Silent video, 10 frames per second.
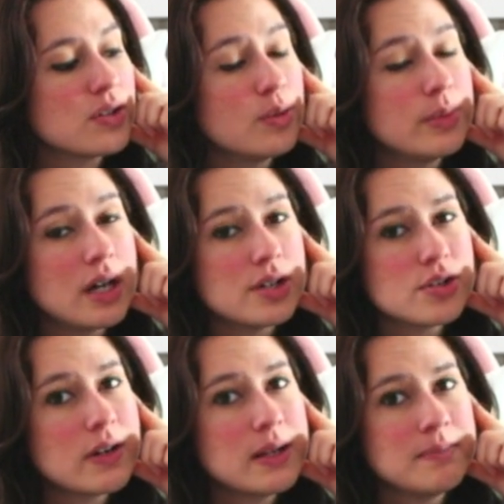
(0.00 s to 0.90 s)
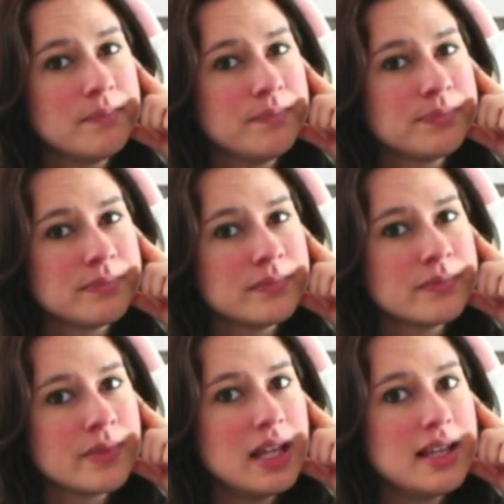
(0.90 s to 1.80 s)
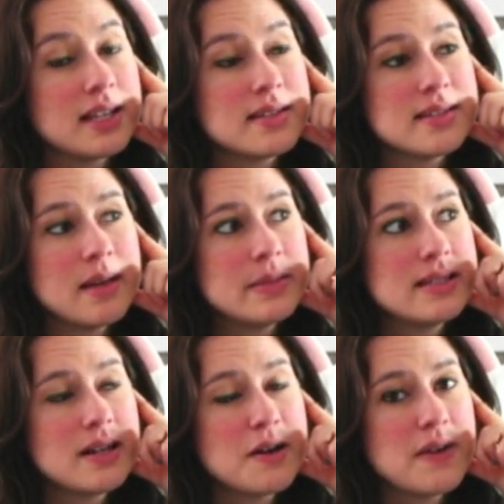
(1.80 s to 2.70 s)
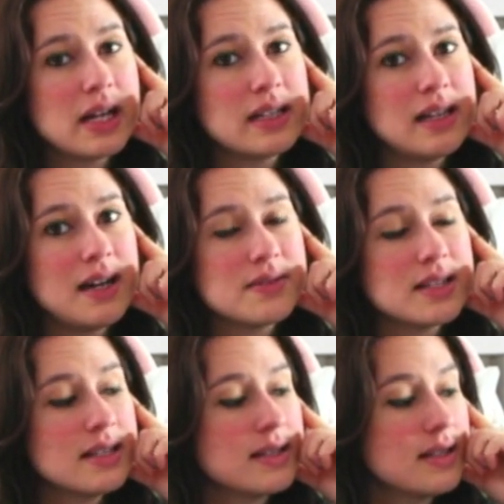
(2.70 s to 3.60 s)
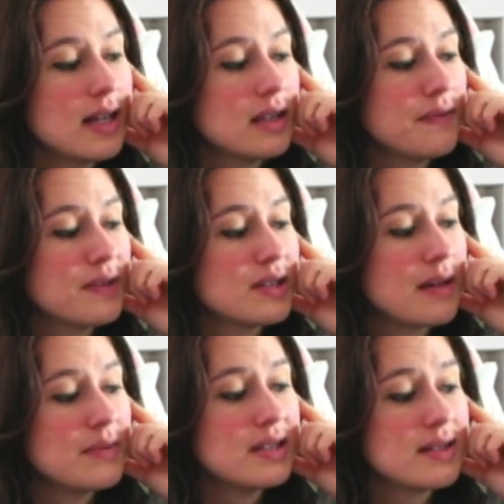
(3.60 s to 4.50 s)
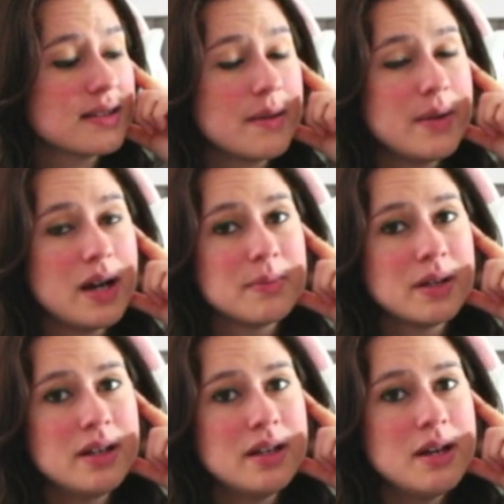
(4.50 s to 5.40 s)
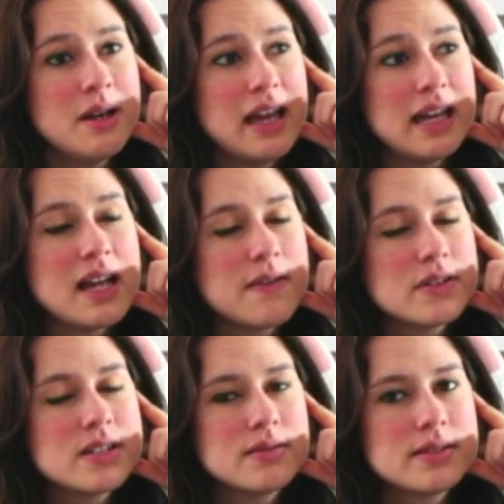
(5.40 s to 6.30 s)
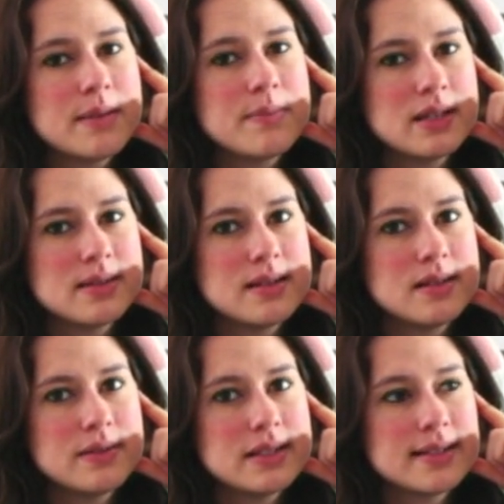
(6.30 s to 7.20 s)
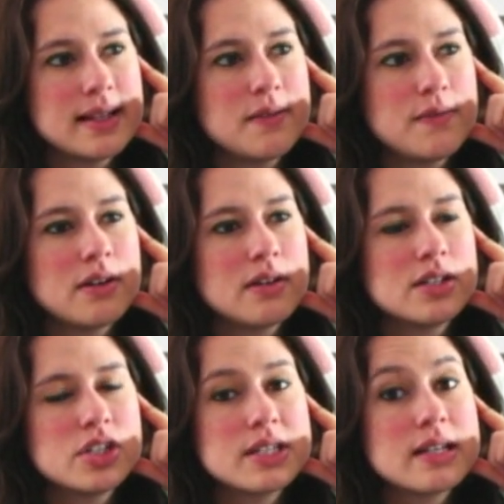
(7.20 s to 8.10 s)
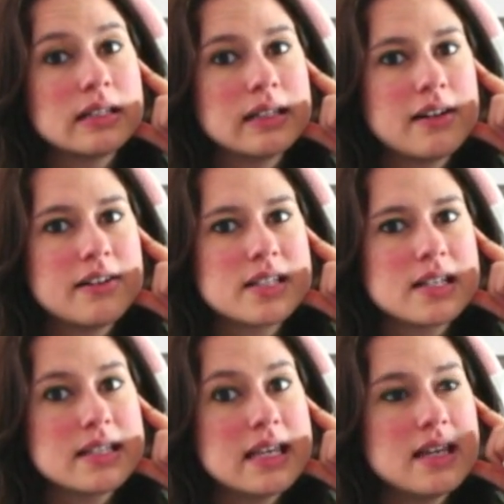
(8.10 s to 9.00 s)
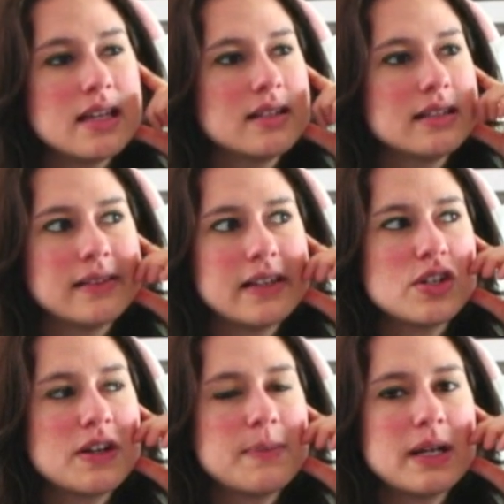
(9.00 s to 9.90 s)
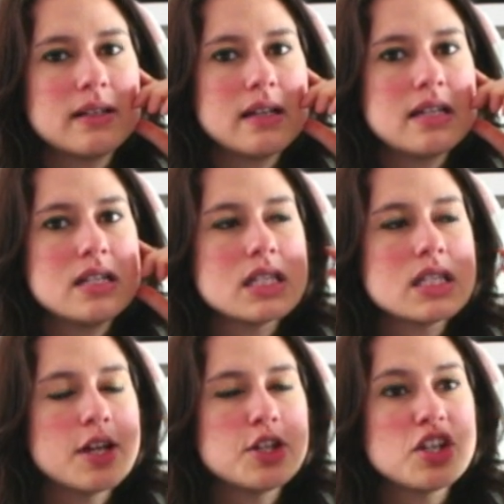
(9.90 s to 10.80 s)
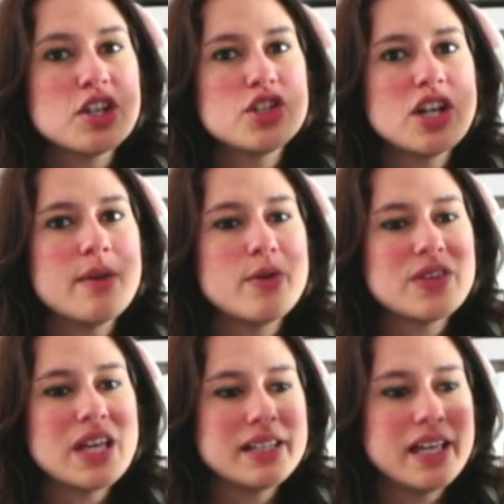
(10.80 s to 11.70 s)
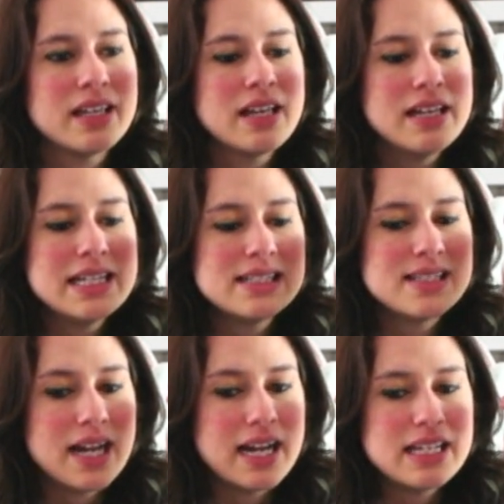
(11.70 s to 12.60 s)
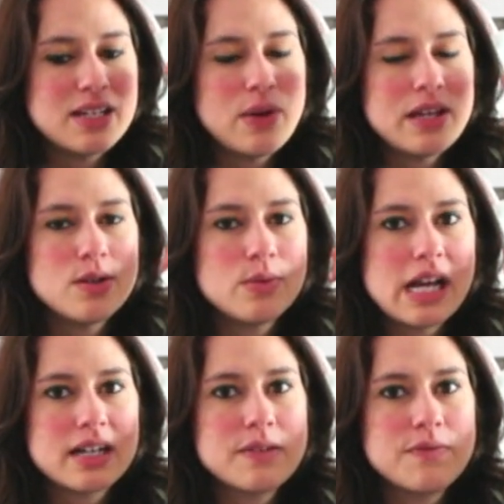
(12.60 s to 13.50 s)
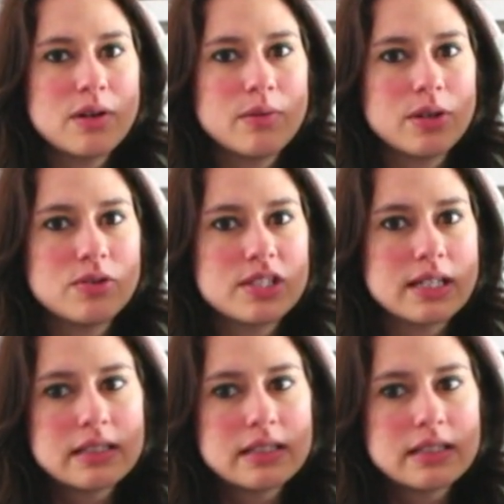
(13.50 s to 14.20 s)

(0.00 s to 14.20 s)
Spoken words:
Menagerie. Yes, Sam is terrified of clowns, and this is not the first time this has come up. And every single time he has to deal with this clown fear, it's just hilarious because Jared Padalecki does such a good job of that, like, tiny way you react to fear where you're just like,